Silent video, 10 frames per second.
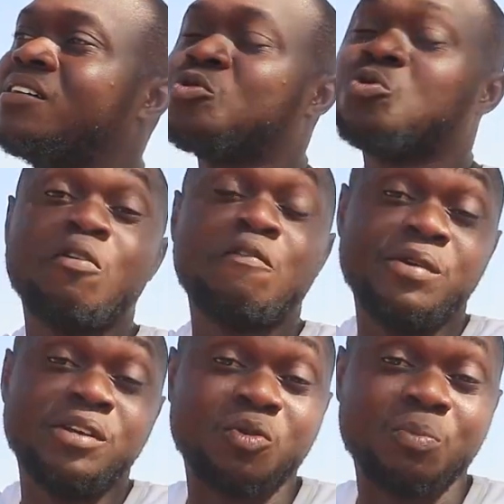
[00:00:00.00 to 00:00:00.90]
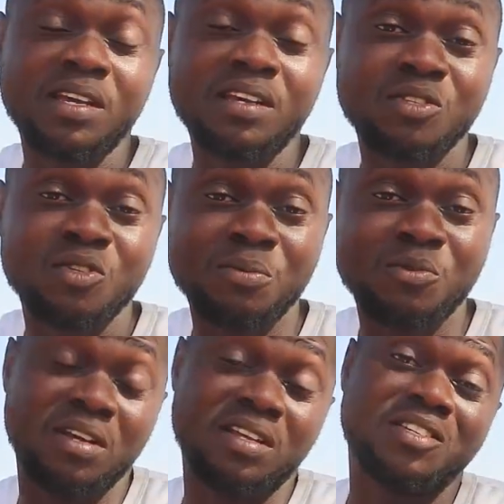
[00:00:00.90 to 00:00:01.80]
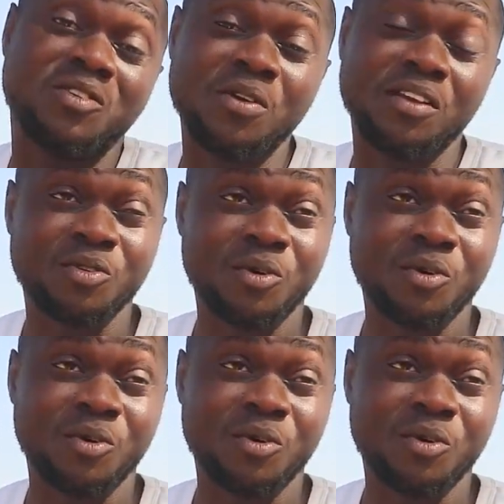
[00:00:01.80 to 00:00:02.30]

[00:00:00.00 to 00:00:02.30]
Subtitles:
12 weeks to make it up to 18 weeks,